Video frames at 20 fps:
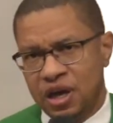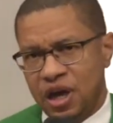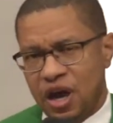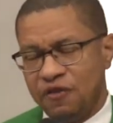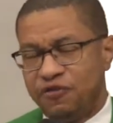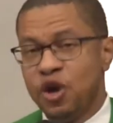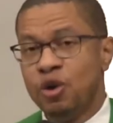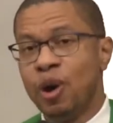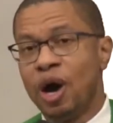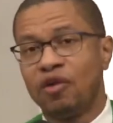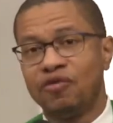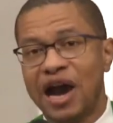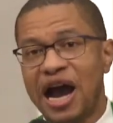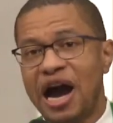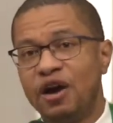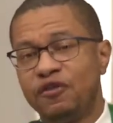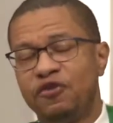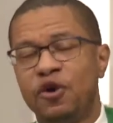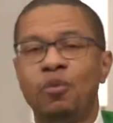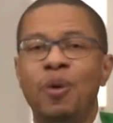If you are
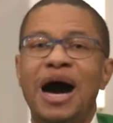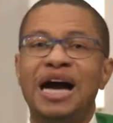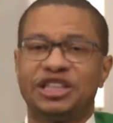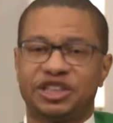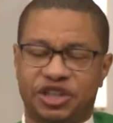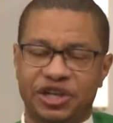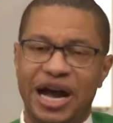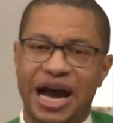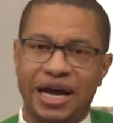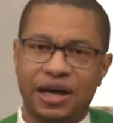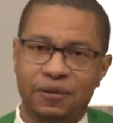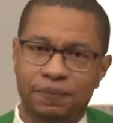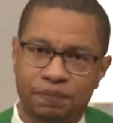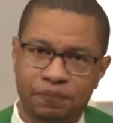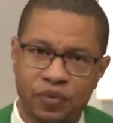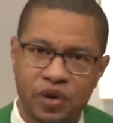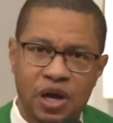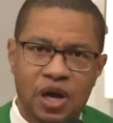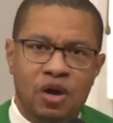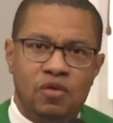around for watch night,
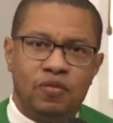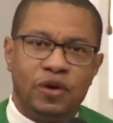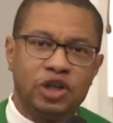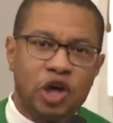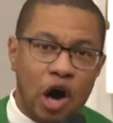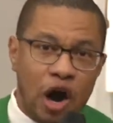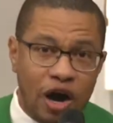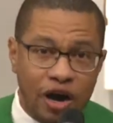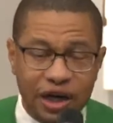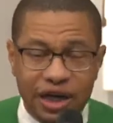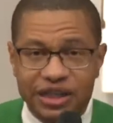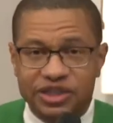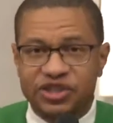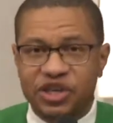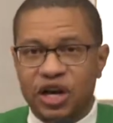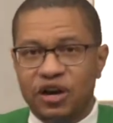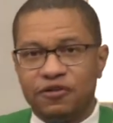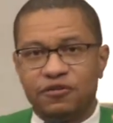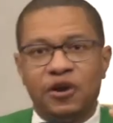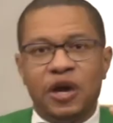regardless
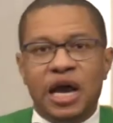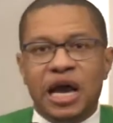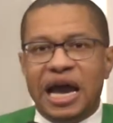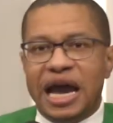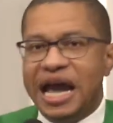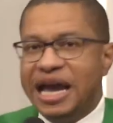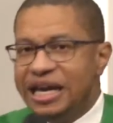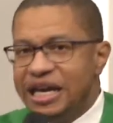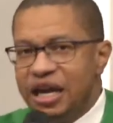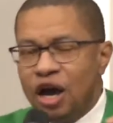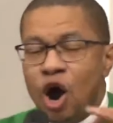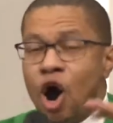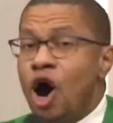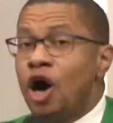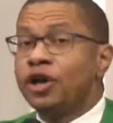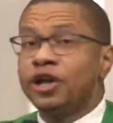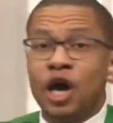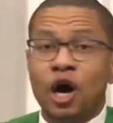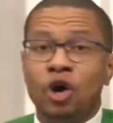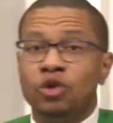of any
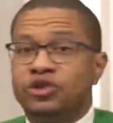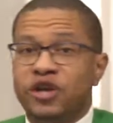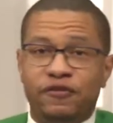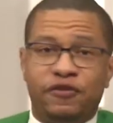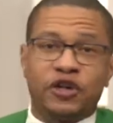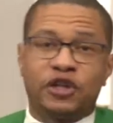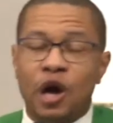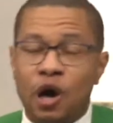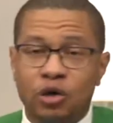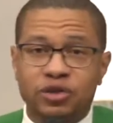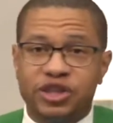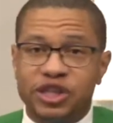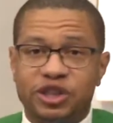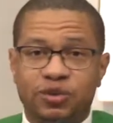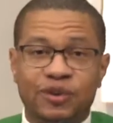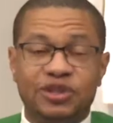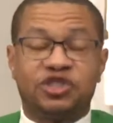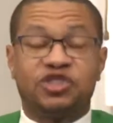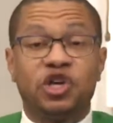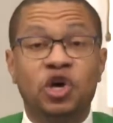audio difficulties
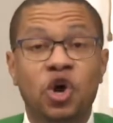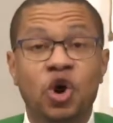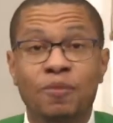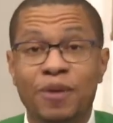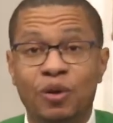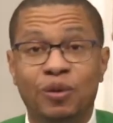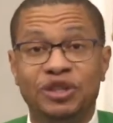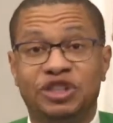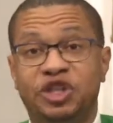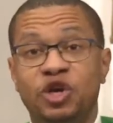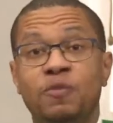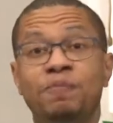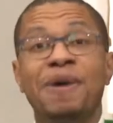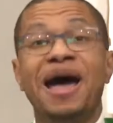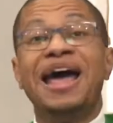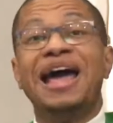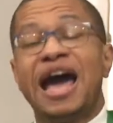with Zoom, in which you may